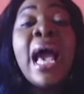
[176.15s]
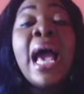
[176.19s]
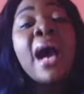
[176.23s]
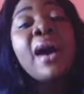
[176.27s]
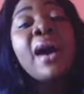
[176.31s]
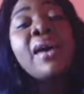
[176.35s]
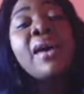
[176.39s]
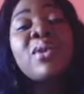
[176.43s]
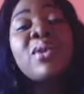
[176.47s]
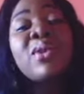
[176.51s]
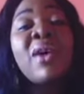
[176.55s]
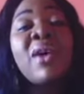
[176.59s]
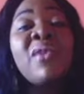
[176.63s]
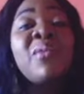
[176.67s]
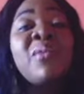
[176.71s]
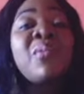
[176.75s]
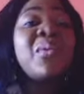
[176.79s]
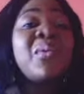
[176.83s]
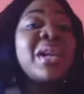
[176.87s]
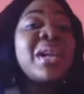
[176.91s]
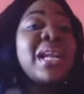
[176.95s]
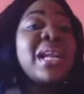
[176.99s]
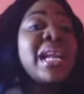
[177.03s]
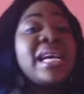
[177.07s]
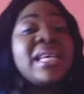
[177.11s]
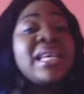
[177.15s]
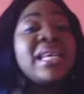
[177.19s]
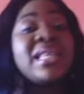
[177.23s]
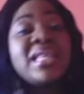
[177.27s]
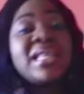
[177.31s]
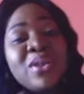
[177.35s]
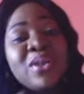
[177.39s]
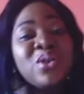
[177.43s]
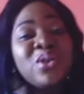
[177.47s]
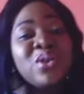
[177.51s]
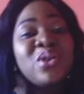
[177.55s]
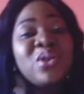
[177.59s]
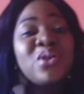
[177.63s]
I also have
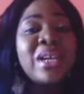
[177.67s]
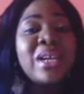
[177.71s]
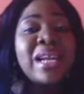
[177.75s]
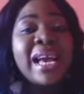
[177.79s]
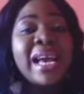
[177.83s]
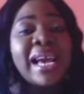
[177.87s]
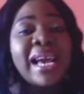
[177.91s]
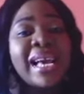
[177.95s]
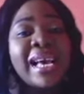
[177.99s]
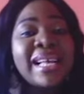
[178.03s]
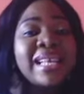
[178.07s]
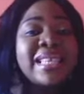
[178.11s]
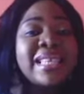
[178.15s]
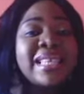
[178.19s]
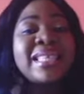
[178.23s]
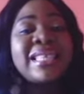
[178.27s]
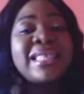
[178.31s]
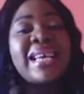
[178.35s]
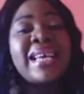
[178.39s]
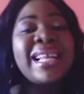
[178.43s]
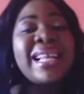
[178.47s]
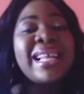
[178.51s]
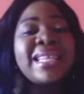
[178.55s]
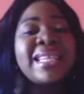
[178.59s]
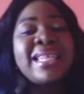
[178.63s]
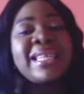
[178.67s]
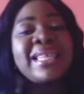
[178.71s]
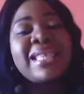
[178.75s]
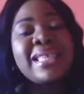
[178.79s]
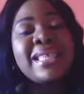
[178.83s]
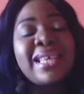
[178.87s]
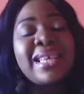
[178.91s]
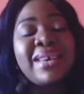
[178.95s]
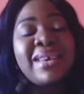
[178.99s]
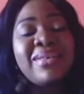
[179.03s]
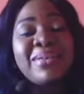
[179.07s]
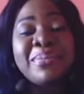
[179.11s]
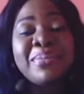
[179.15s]
plenty of children, like at
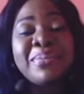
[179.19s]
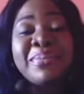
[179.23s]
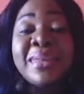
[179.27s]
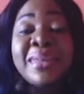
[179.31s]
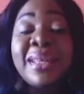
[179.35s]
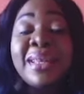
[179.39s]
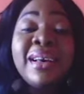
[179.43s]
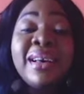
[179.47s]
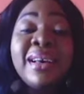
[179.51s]
least 7.